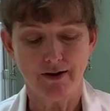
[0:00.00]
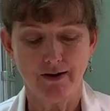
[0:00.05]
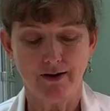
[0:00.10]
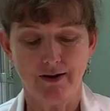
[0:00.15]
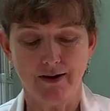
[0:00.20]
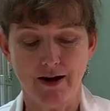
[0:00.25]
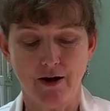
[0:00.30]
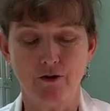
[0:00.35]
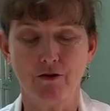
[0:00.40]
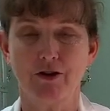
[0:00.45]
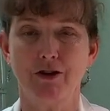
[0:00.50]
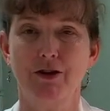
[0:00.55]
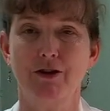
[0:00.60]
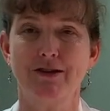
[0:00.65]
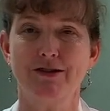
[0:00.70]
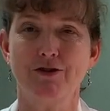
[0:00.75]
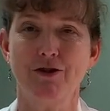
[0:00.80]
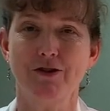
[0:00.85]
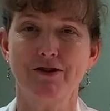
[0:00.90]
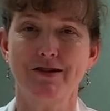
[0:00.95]
Now,
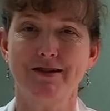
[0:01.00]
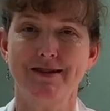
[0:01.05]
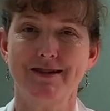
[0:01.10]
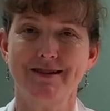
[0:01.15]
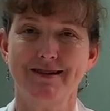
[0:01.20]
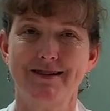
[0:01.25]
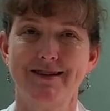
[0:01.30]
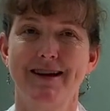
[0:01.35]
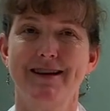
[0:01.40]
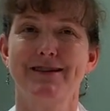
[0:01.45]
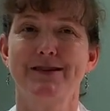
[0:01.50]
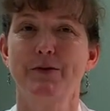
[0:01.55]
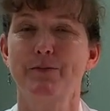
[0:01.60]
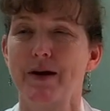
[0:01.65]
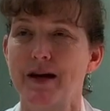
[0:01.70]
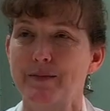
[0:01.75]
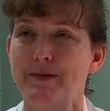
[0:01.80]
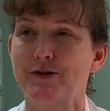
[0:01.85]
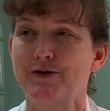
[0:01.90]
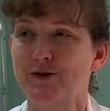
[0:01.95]
it's hard to test a
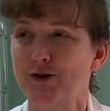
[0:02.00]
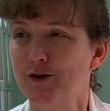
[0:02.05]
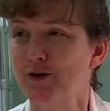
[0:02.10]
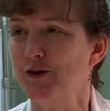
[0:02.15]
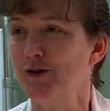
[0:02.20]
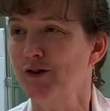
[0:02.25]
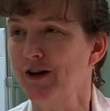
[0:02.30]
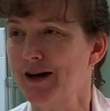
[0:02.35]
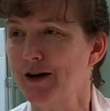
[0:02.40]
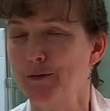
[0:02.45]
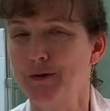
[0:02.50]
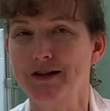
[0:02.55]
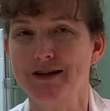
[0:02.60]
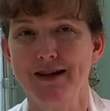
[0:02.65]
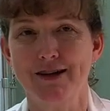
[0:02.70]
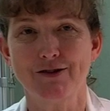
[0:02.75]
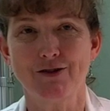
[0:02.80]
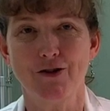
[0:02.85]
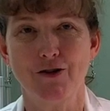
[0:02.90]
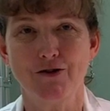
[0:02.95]
baby's turgor like we
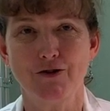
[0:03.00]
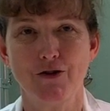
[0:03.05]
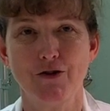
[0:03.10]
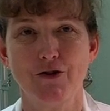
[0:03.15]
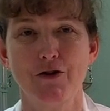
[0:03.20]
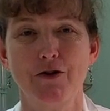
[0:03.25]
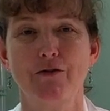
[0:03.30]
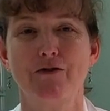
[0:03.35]
test our turgor.